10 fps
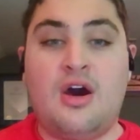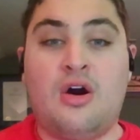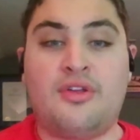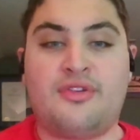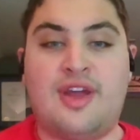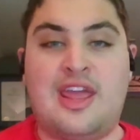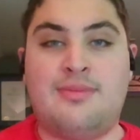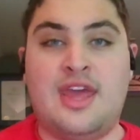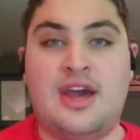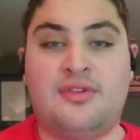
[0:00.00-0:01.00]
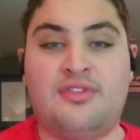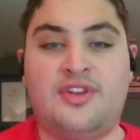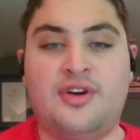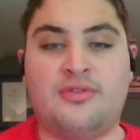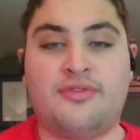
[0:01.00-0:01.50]
Author Amy L.
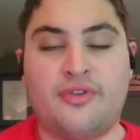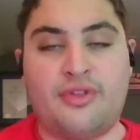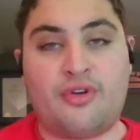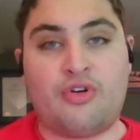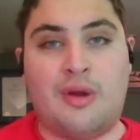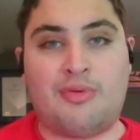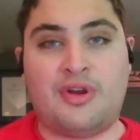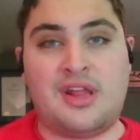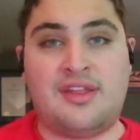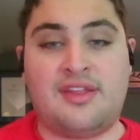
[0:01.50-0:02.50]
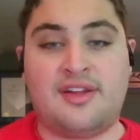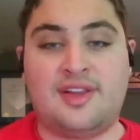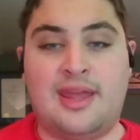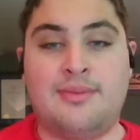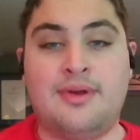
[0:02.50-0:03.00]
Stone further corroborates this
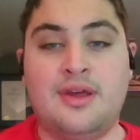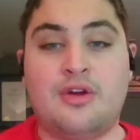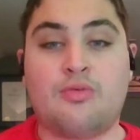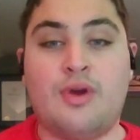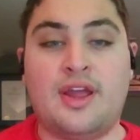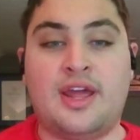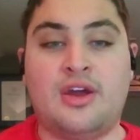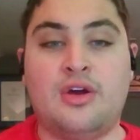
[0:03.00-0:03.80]
claim, writing,